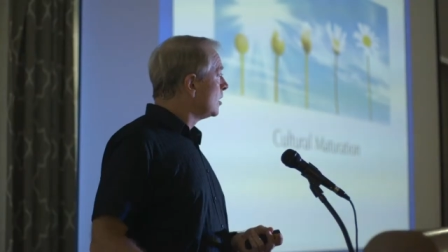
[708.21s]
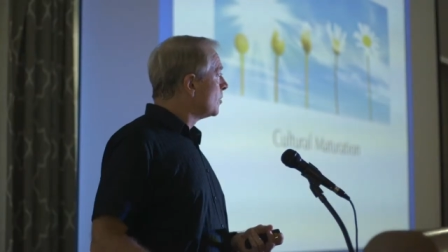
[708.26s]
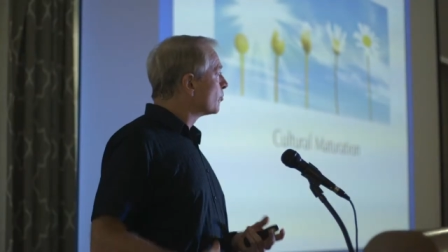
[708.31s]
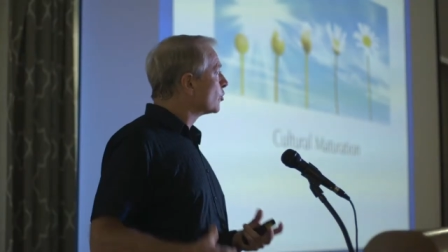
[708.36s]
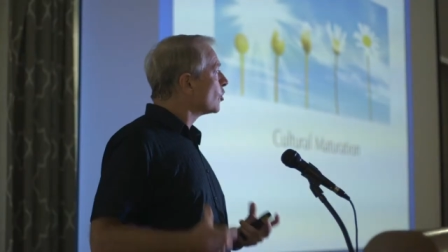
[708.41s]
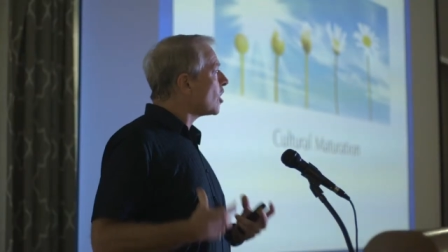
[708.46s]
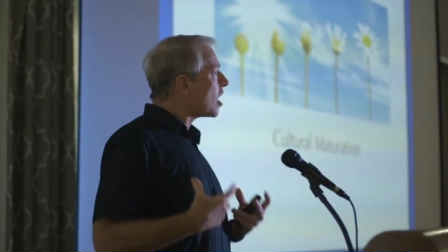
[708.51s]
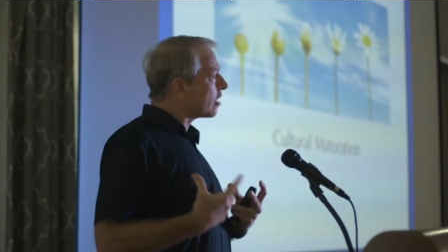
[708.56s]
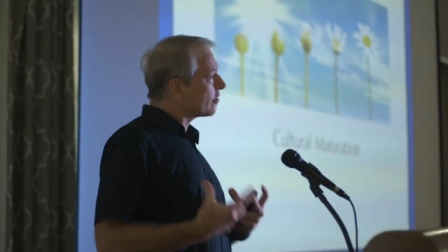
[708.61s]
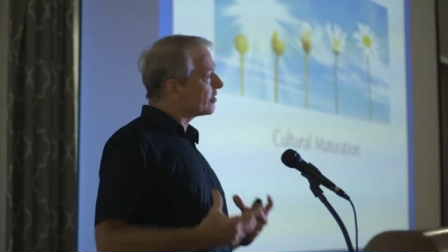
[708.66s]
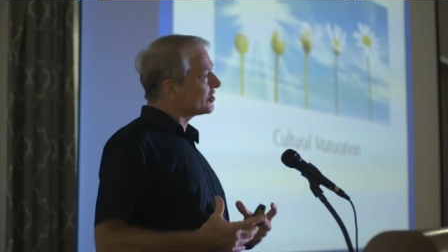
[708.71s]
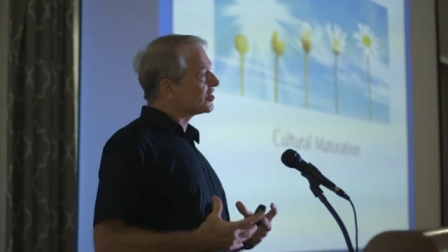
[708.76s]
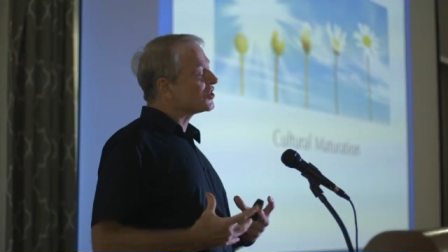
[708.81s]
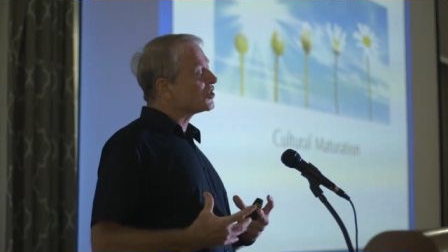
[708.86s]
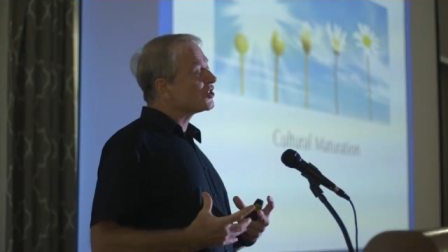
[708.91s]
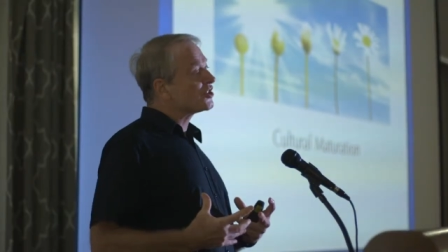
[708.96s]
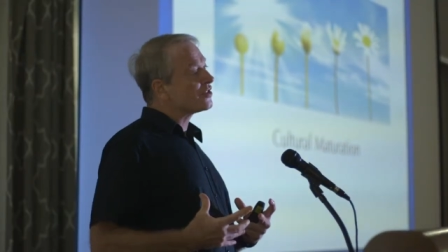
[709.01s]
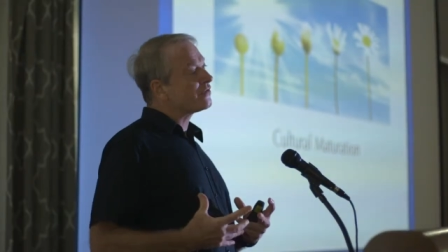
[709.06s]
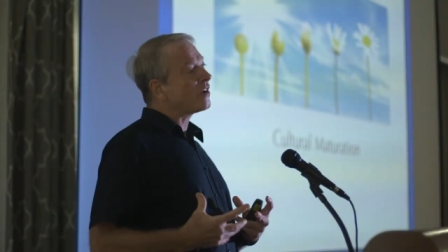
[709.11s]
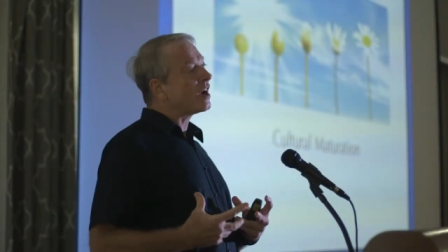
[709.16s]
progress
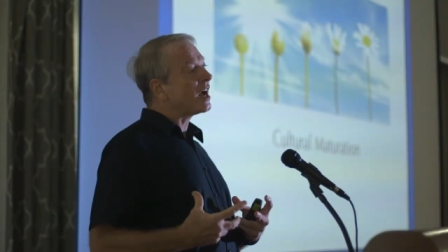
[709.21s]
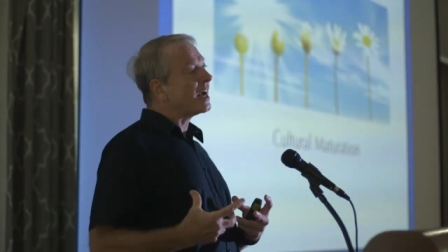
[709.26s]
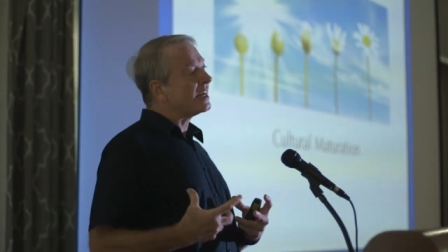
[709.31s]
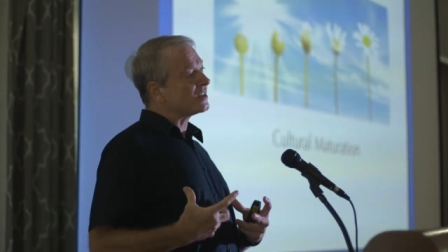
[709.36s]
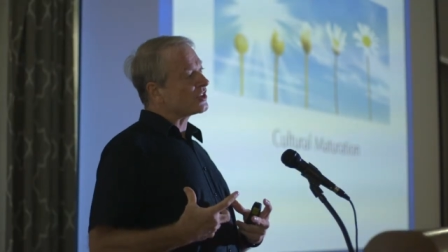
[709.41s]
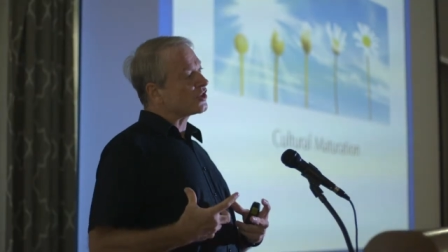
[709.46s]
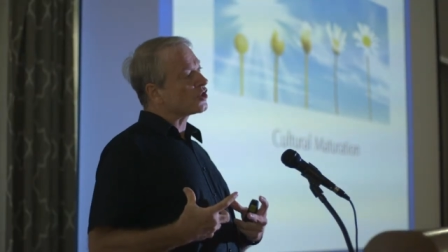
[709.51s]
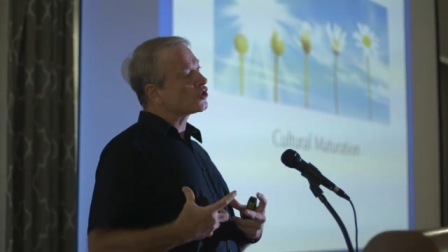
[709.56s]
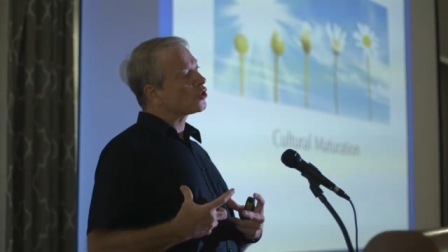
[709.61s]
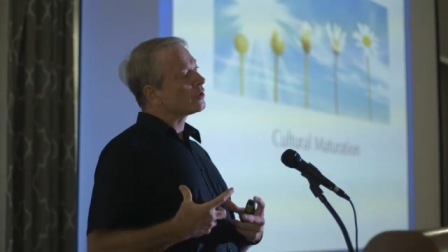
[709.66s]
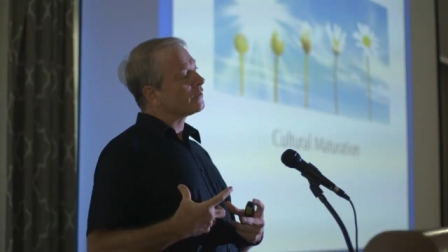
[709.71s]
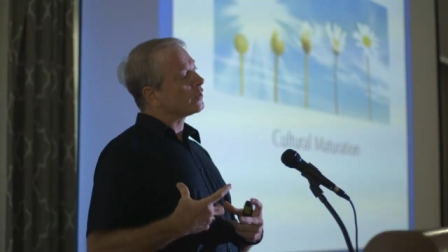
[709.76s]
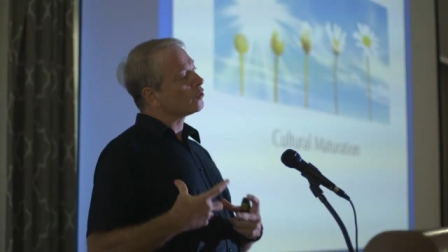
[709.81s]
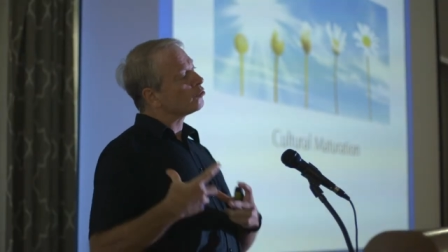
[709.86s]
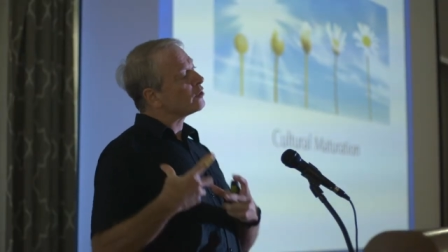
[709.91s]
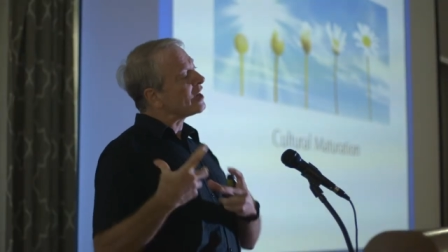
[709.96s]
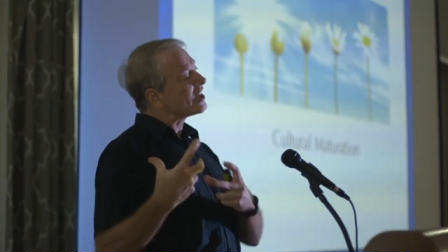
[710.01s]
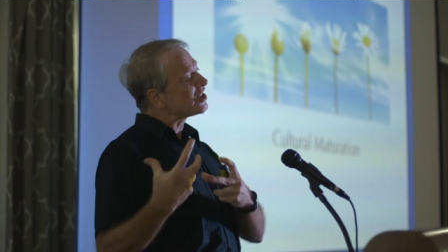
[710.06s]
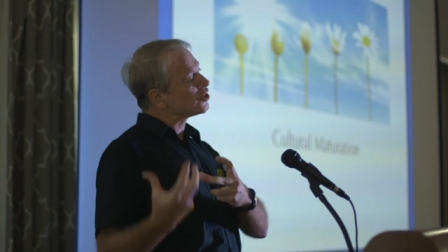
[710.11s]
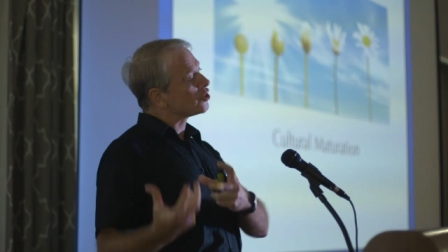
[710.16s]
is defined as a sort of a
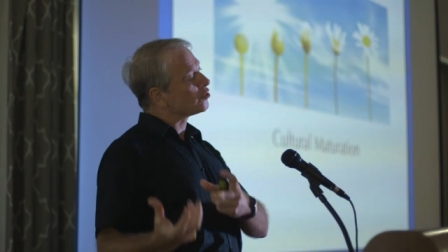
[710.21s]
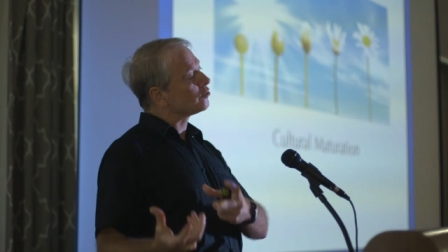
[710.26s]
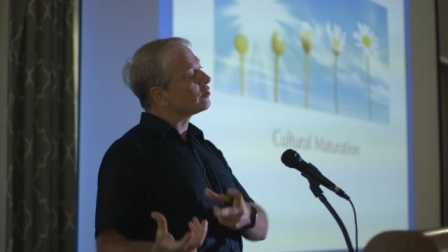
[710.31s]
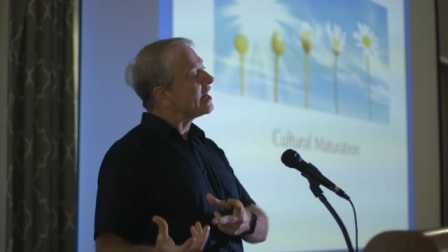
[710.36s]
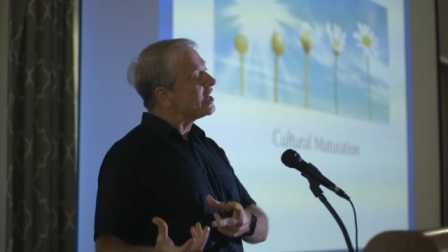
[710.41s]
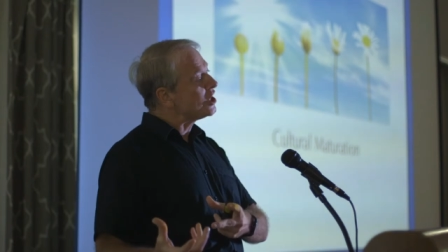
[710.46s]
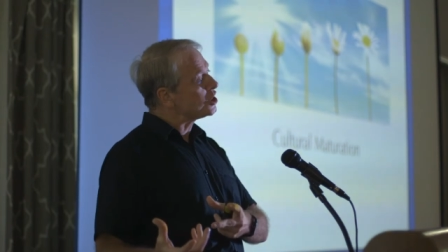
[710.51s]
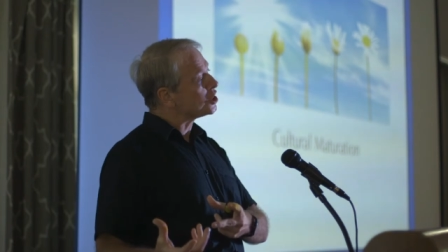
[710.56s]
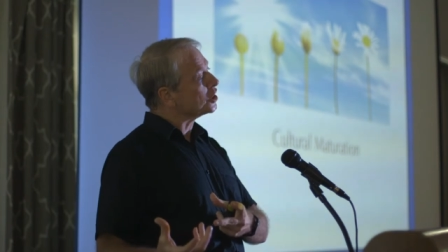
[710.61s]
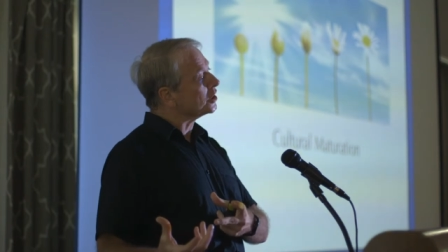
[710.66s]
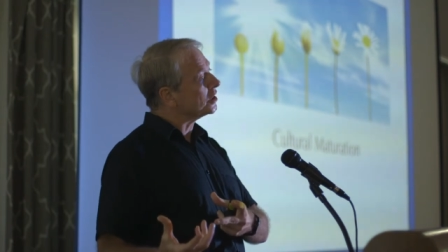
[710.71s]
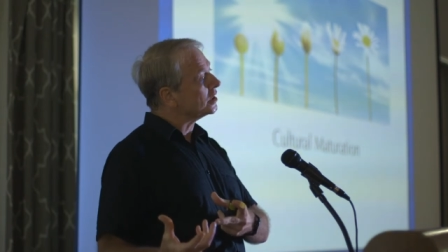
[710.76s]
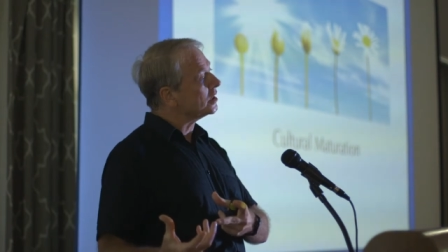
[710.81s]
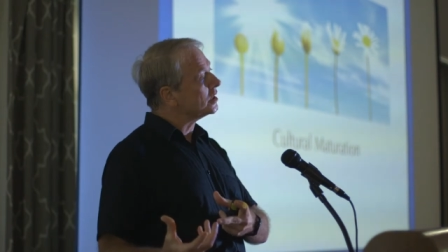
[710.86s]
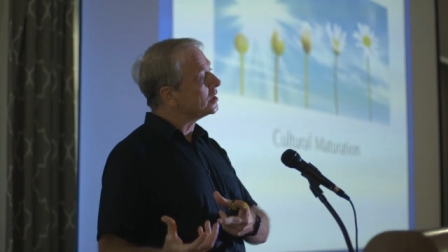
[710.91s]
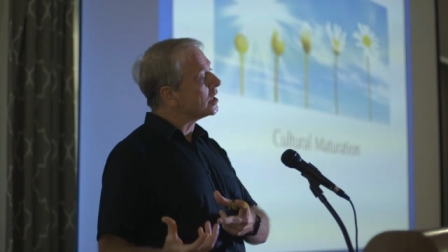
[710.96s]
restoration